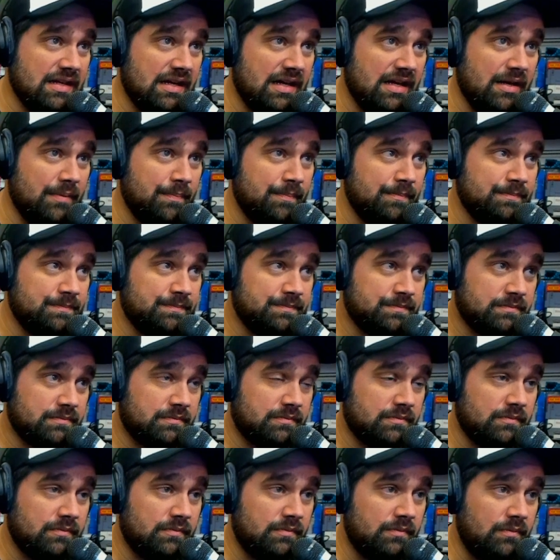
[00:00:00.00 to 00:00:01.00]
Um,
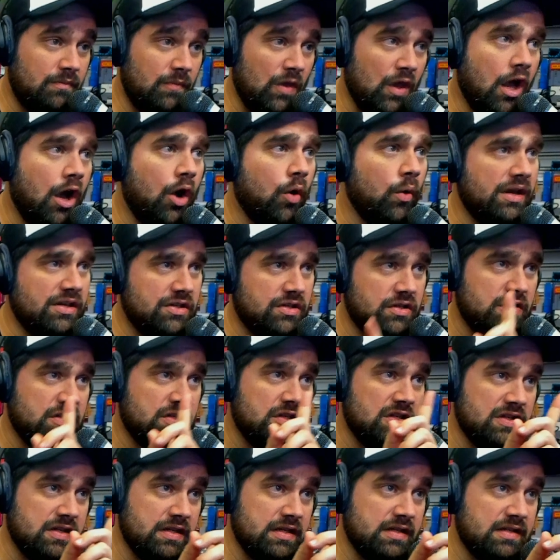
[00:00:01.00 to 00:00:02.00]
Oh, and
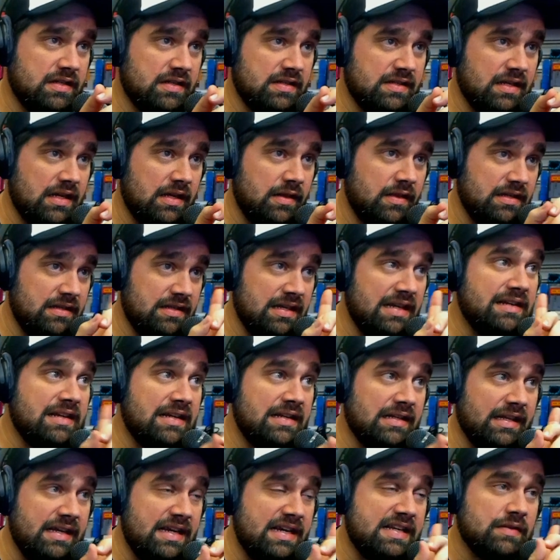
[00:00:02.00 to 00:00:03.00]
just to, to say that they
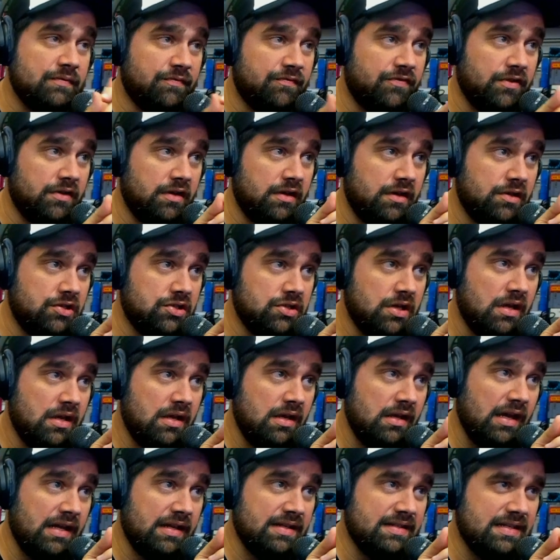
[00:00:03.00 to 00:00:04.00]
did leak some footage
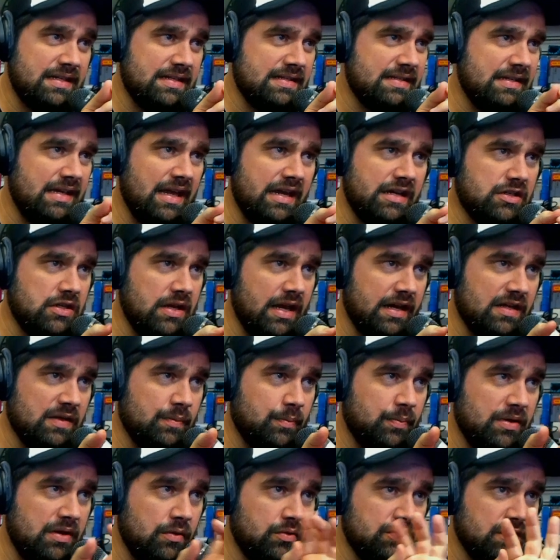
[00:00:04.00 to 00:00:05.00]
at C C
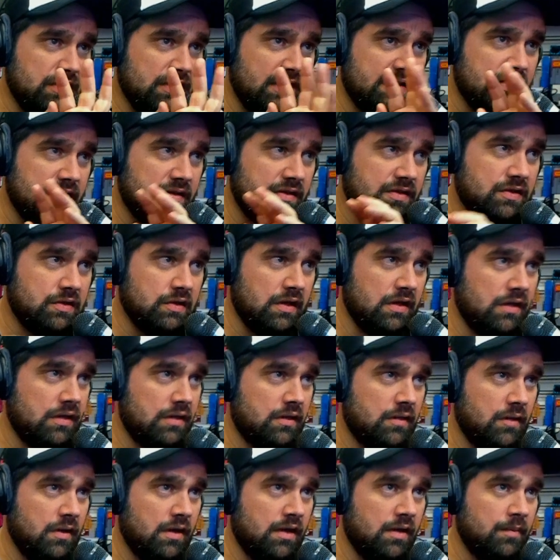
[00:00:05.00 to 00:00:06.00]
X P, which is like this
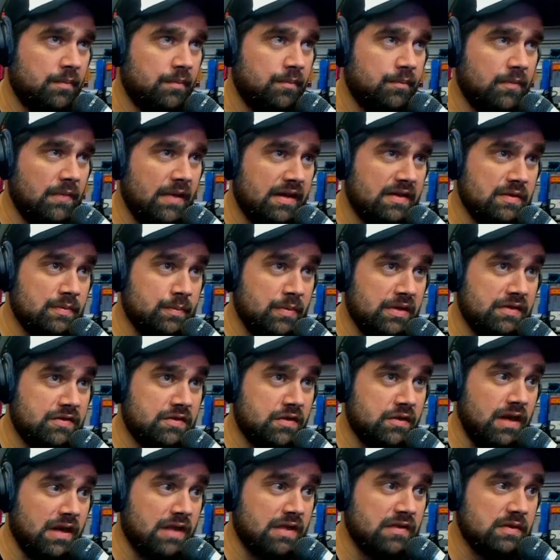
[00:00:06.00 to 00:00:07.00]
uh, um,
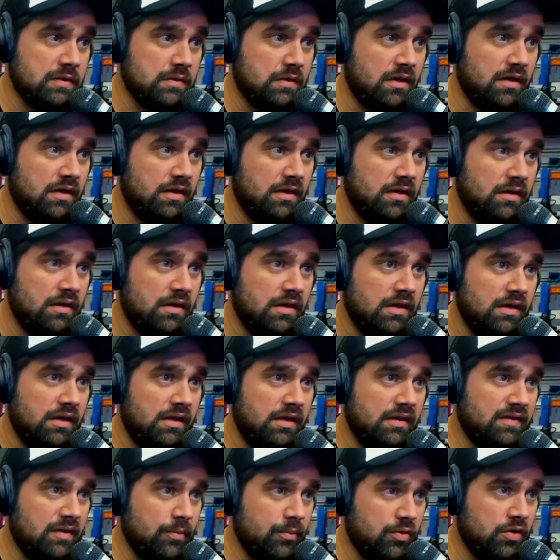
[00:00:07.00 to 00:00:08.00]
exhibitor, ex, uh,
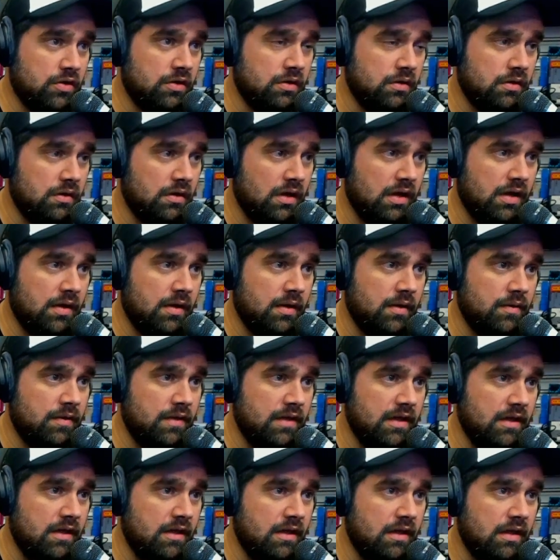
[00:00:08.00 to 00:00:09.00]
exhibitor uh,
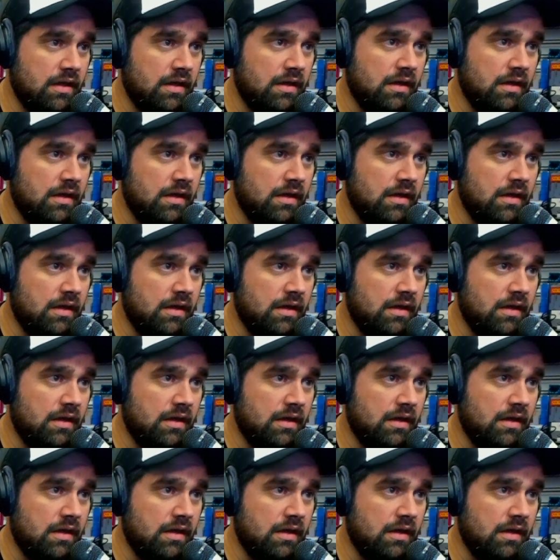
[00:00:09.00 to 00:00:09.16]
thing.